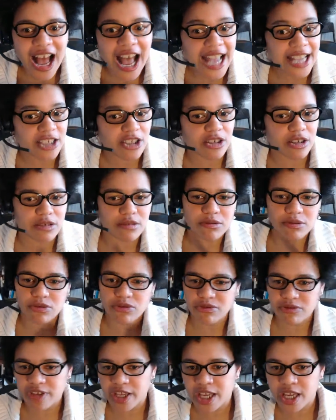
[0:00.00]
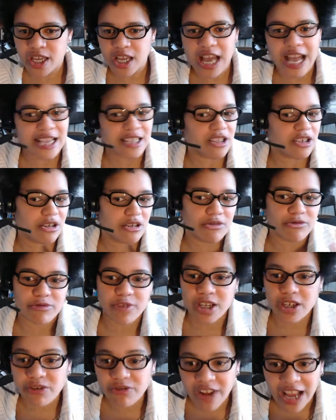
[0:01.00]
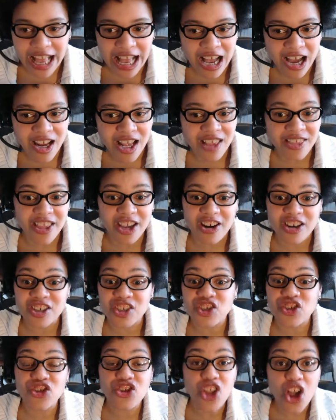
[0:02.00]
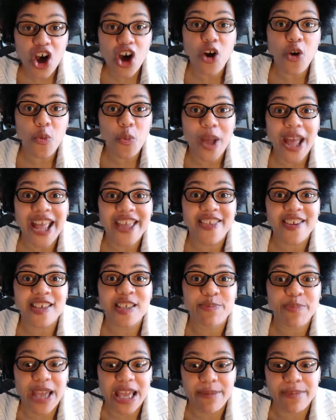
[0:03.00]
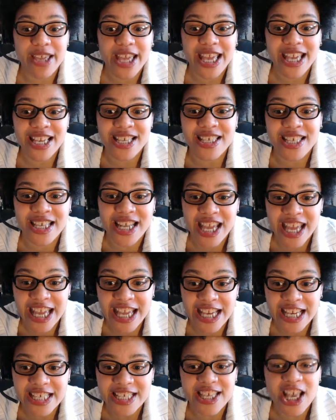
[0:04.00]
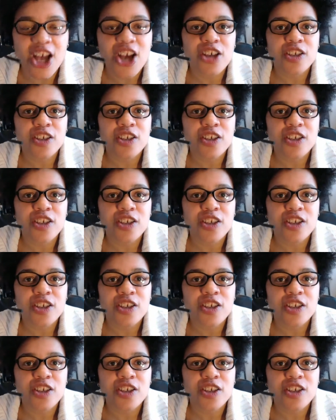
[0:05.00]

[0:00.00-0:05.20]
I don't drink, I don't run around, and there is no way this baby isn't his.